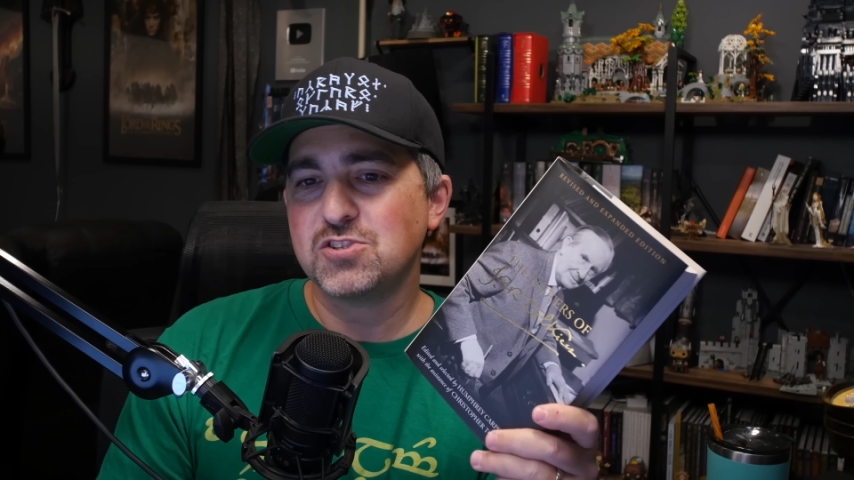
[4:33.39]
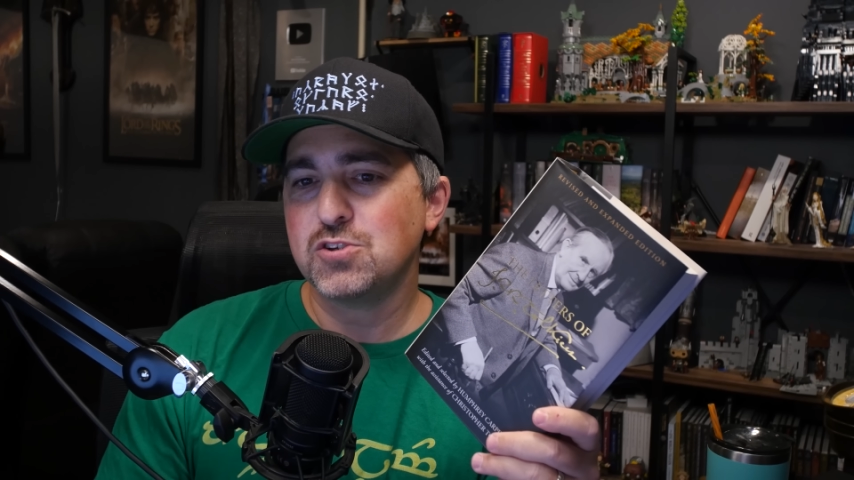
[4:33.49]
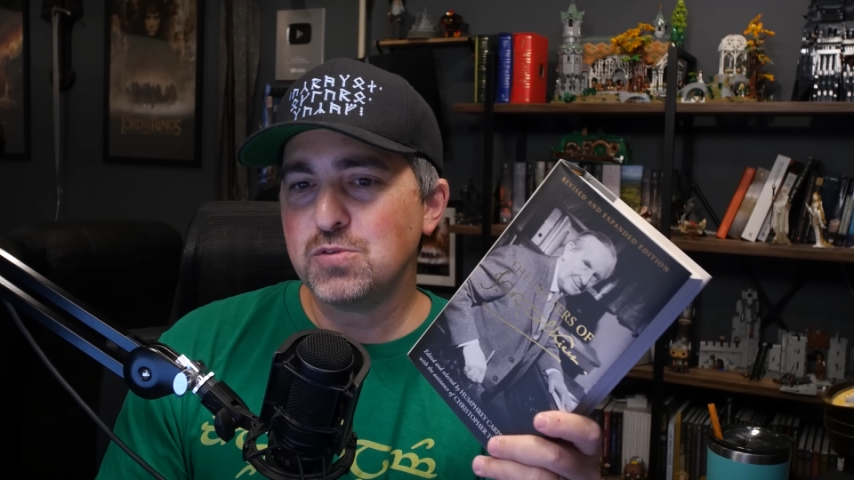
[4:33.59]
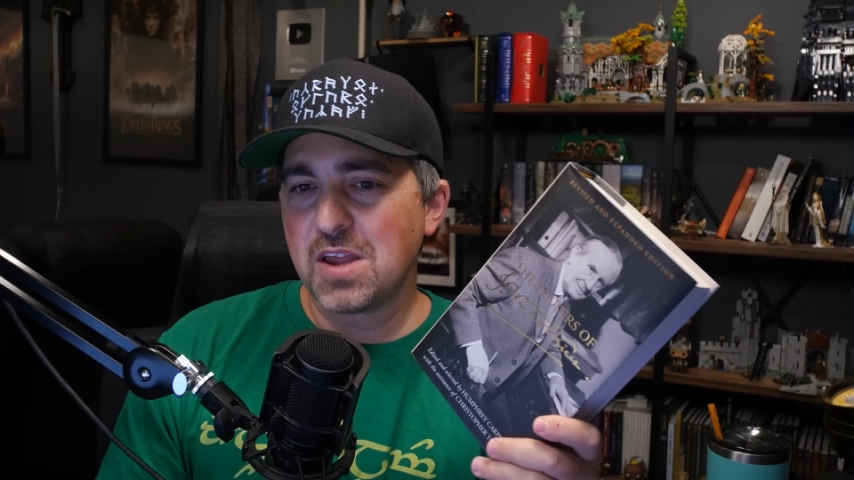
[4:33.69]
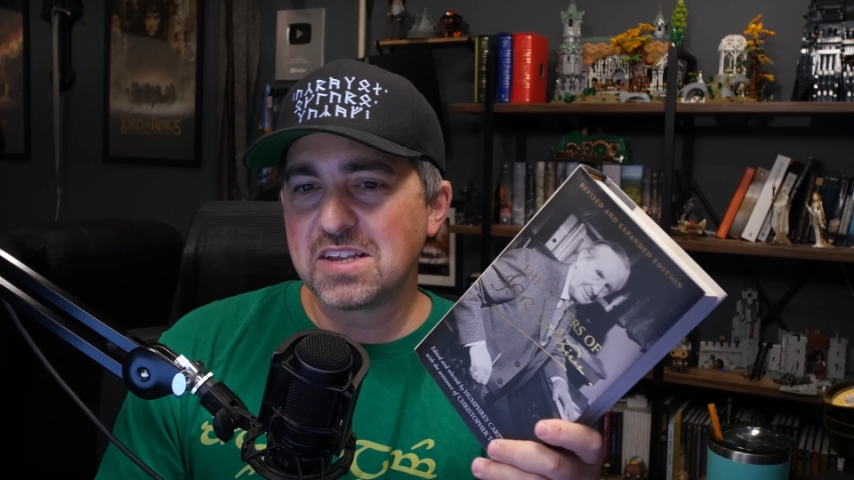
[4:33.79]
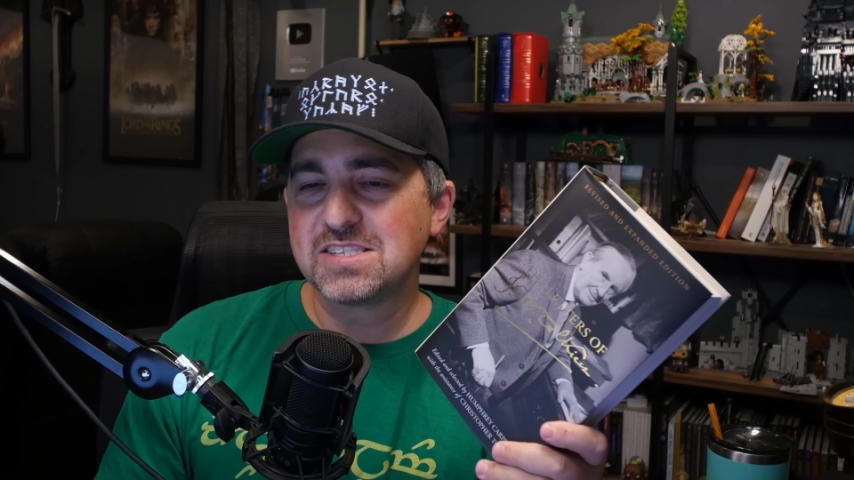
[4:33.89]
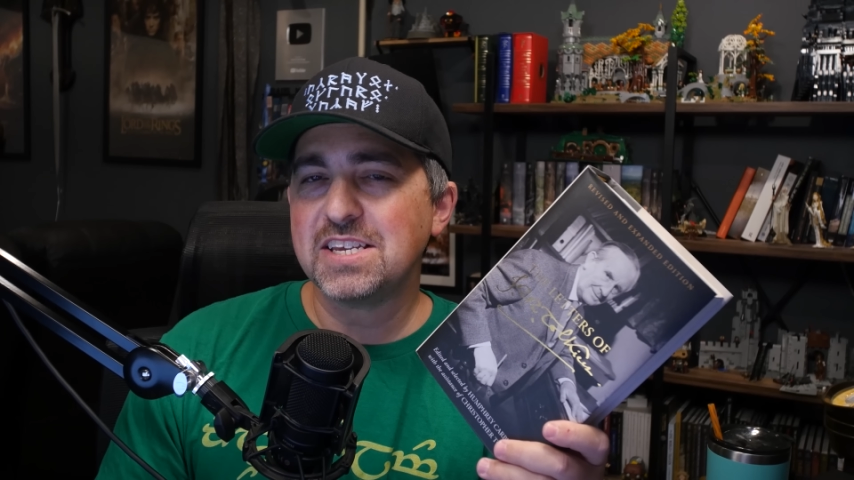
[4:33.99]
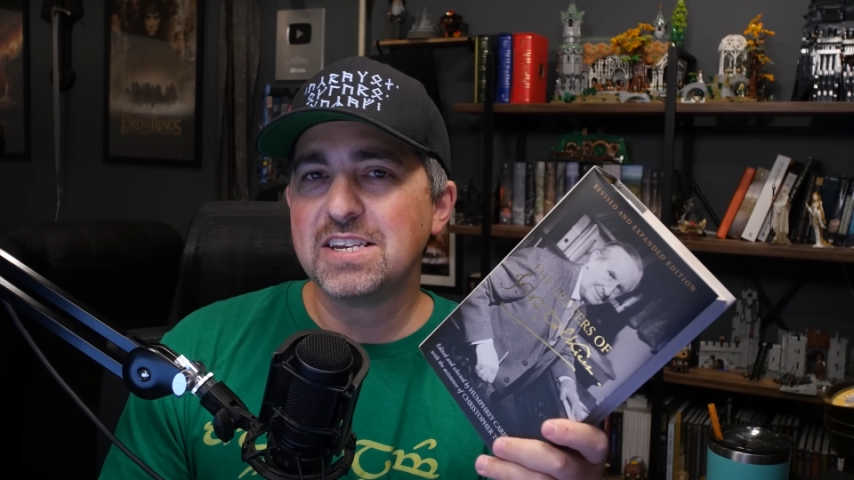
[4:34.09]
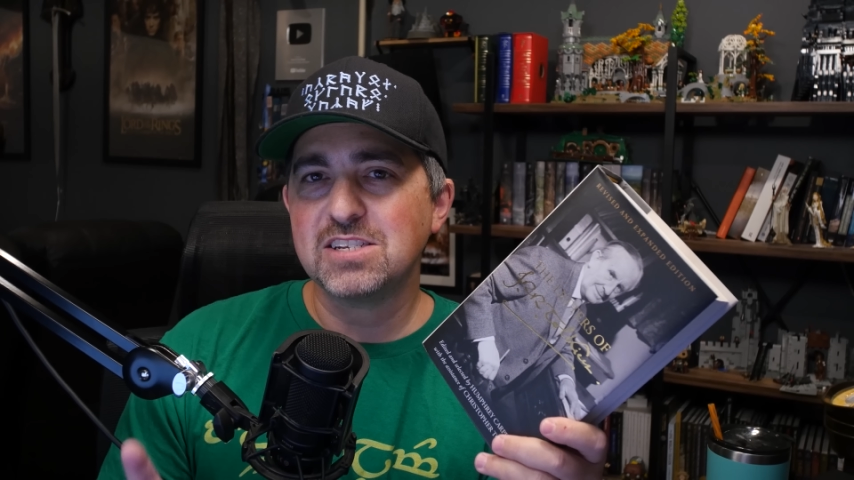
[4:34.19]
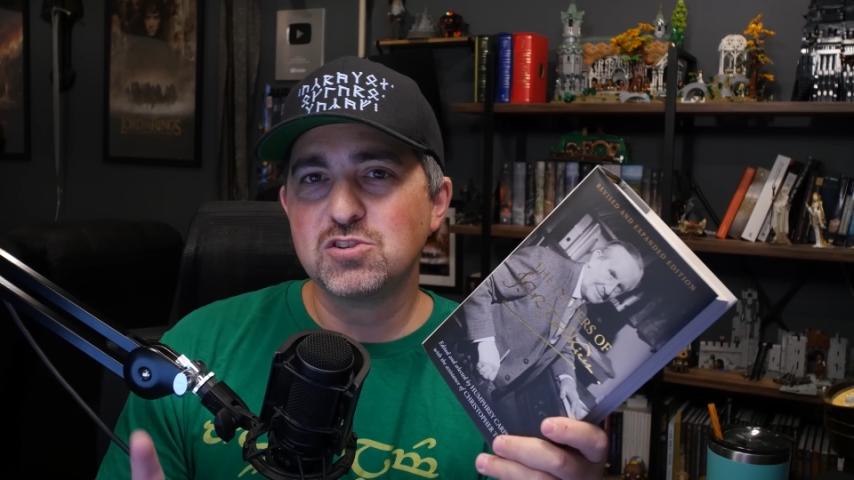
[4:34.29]

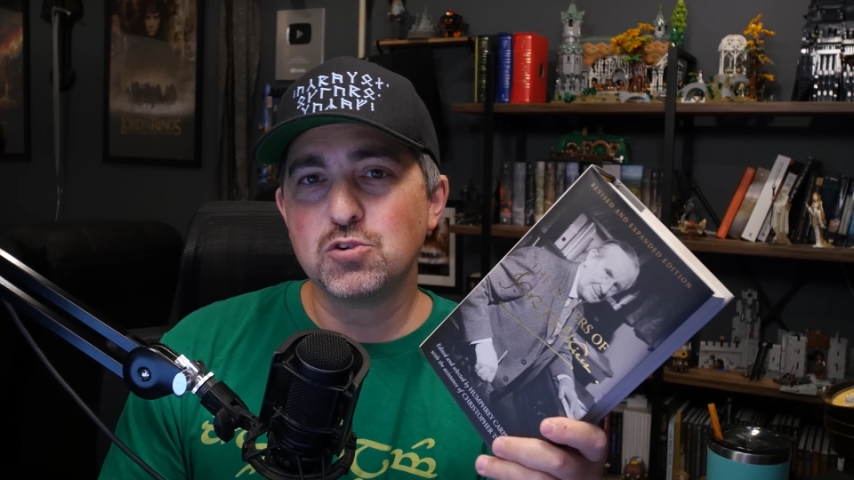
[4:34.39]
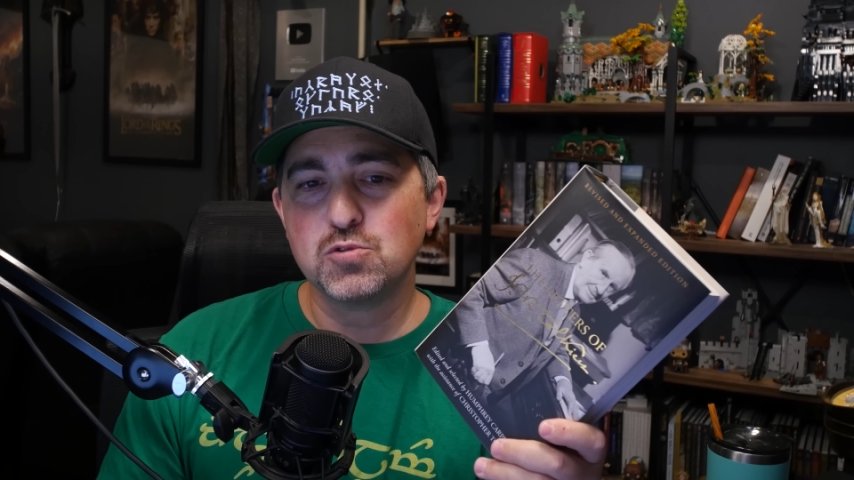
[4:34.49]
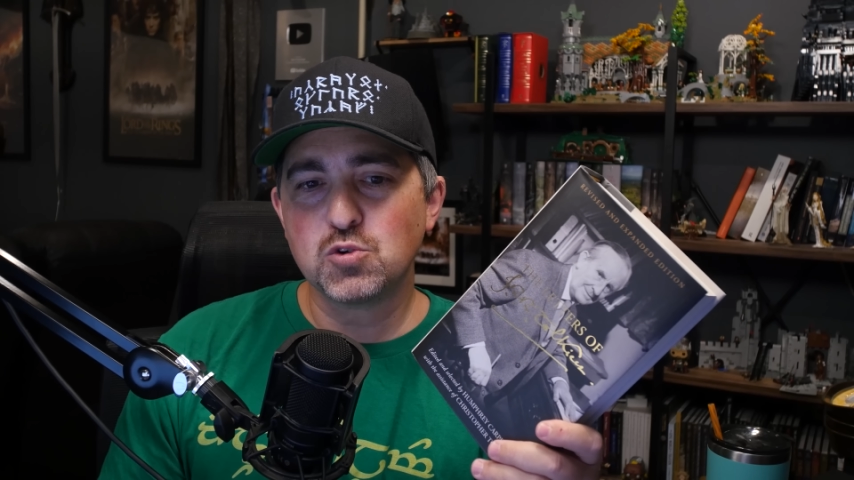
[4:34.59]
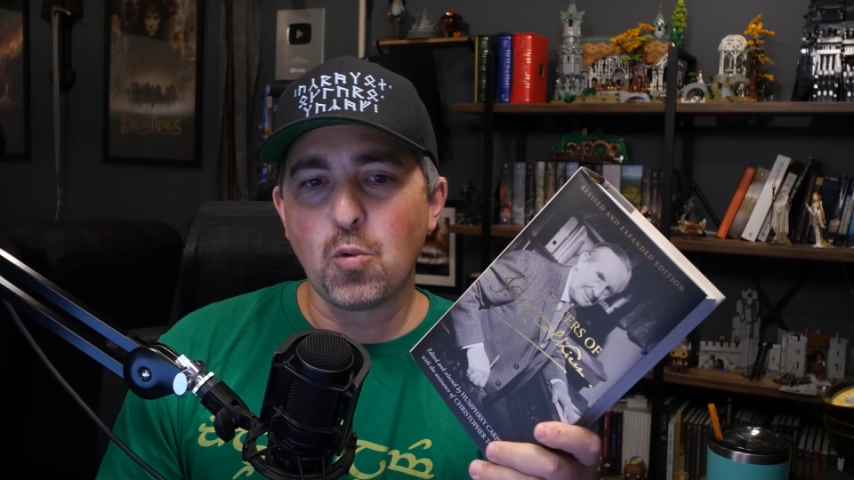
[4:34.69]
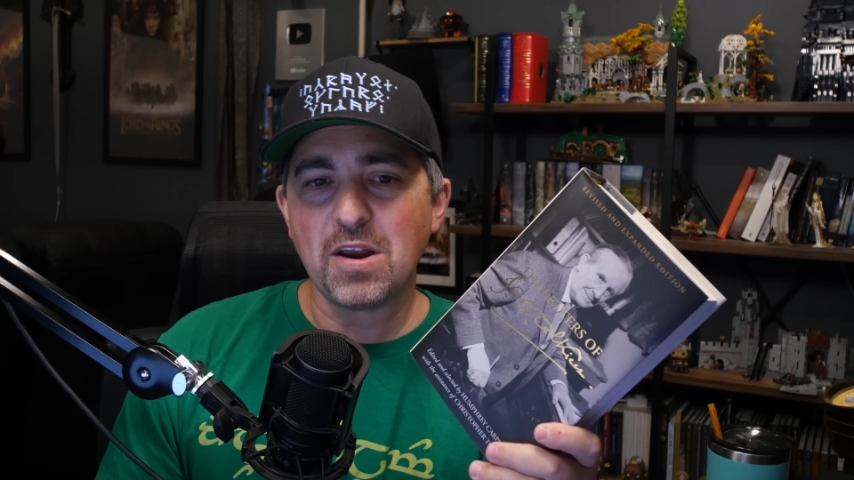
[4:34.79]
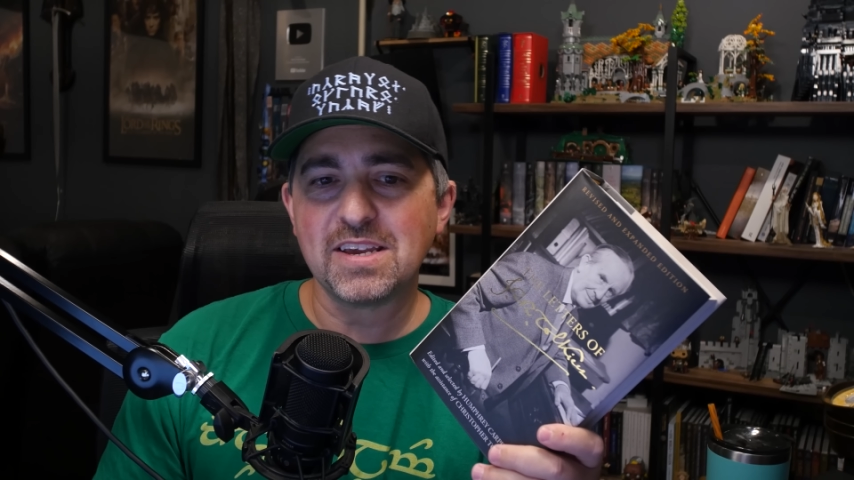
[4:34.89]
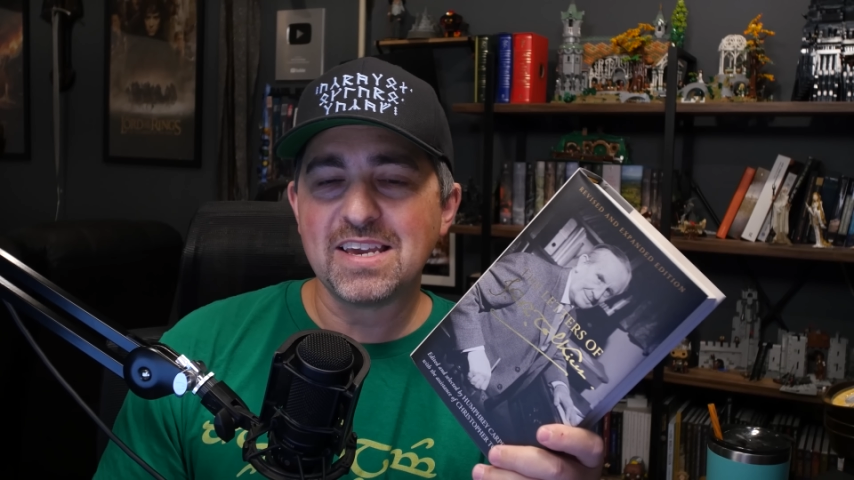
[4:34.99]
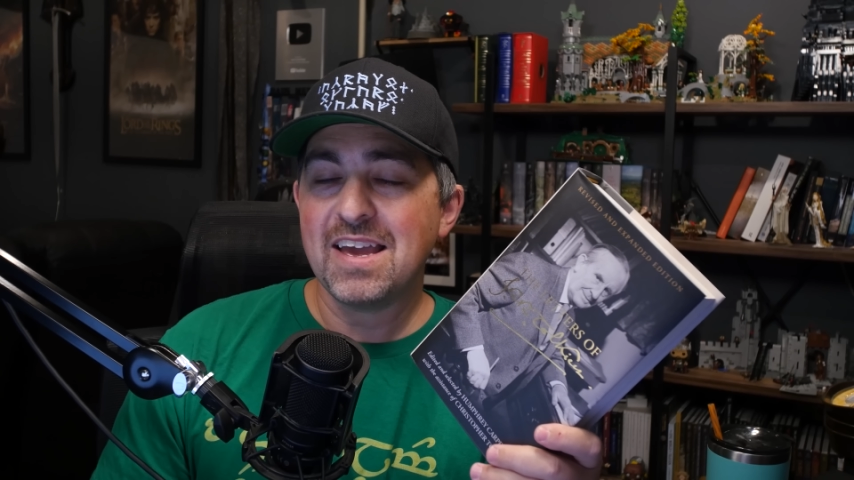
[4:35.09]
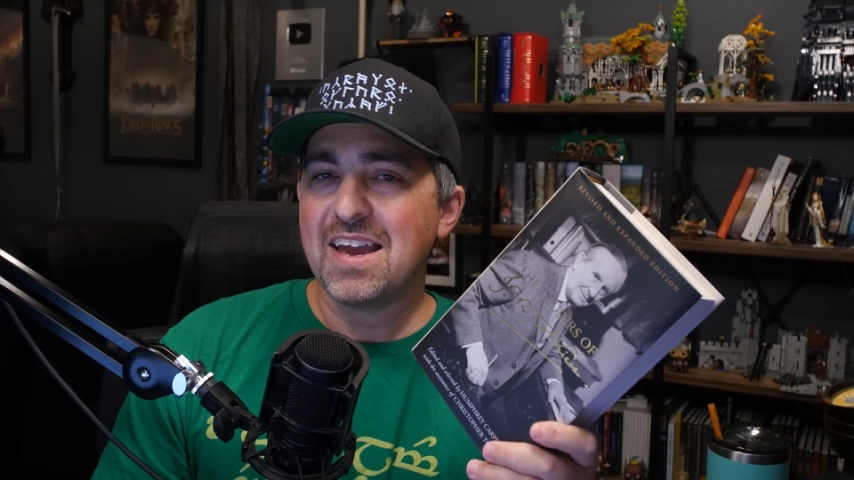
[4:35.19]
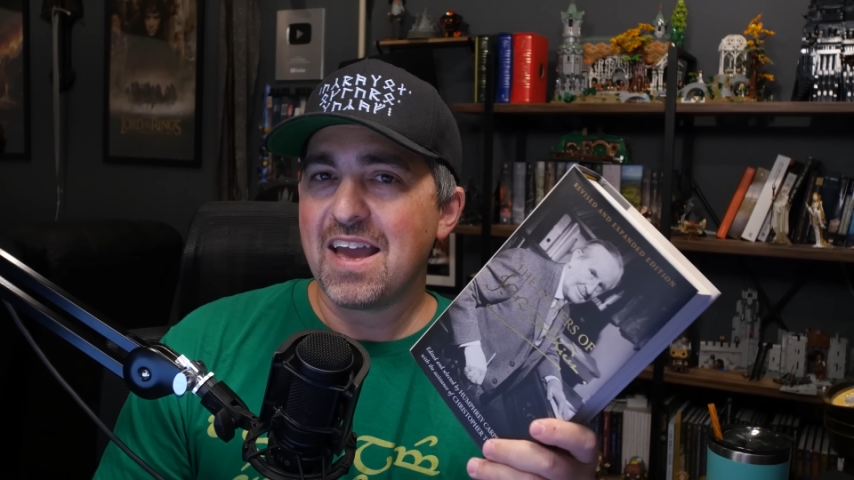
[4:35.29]
219 and 220